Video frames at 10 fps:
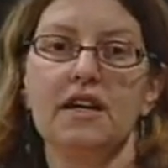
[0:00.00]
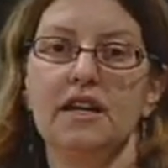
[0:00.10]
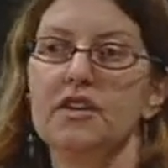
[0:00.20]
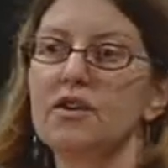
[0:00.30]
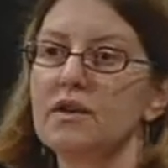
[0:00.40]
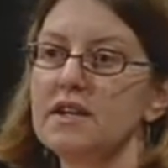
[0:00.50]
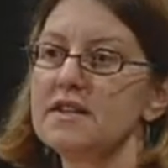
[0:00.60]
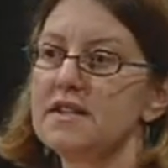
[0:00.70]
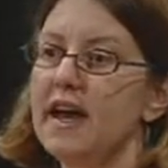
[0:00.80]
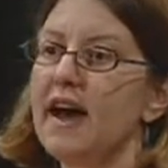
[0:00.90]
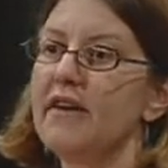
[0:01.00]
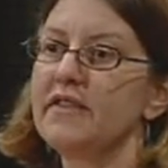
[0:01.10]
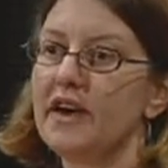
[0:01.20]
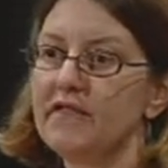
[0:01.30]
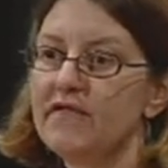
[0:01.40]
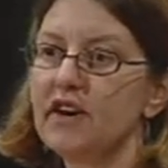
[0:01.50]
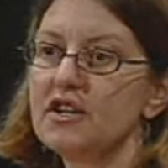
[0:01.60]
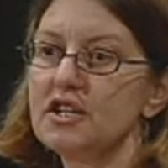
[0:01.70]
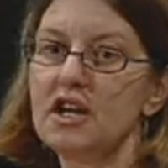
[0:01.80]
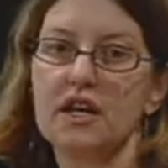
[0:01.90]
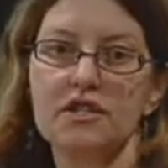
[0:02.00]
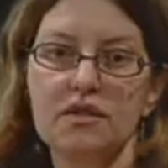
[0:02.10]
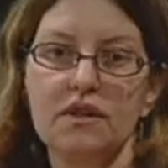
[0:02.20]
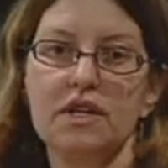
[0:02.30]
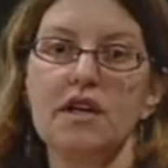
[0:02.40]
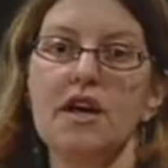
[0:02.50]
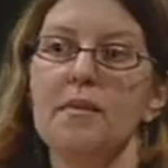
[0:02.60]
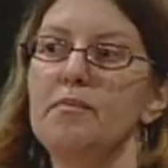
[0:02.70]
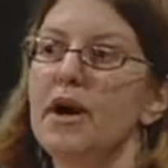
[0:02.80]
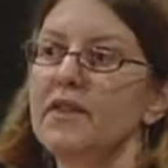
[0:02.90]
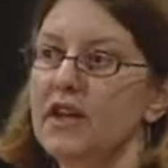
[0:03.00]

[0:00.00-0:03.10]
increase to have that function onto it, but